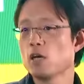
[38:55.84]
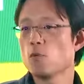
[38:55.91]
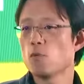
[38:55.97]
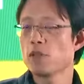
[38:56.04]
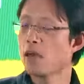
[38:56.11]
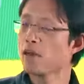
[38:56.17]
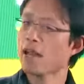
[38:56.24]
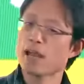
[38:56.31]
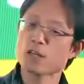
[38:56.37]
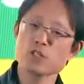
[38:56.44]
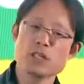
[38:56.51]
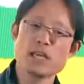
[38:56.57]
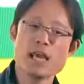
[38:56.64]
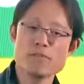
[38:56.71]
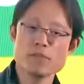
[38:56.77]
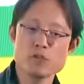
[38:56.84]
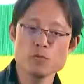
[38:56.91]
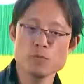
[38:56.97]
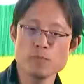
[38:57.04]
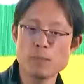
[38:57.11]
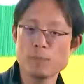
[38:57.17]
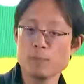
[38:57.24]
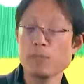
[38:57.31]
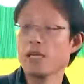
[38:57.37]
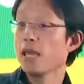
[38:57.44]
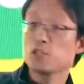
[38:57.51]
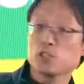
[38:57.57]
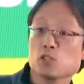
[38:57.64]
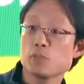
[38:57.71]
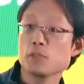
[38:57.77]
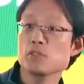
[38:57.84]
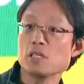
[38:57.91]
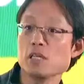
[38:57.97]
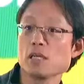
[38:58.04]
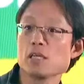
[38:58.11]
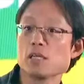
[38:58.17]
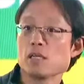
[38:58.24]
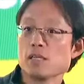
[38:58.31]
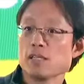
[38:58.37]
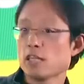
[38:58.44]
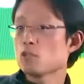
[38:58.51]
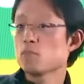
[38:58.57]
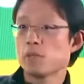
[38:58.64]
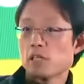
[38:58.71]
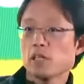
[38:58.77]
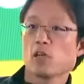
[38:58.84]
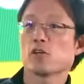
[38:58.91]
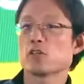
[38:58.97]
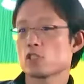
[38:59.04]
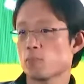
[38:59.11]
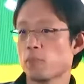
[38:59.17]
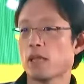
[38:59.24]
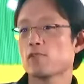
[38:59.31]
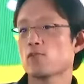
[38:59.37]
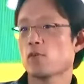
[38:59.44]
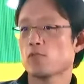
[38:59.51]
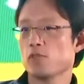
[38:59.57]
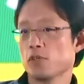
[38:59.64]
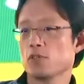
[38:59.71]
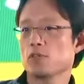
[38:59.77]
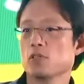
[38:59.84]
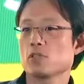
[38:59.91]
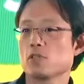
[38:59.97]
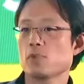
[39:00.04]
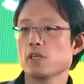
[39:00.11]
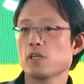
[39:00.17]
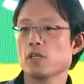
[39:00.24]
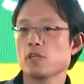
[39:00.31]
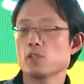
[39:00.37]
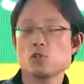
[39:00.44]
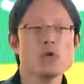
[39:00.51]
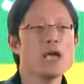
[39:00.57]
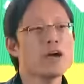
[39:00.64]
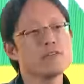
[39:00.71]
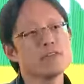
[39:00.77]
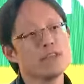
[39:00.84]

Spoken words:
without actually having to maybe be HSBC that's building on this platform, for instance, right? So you have a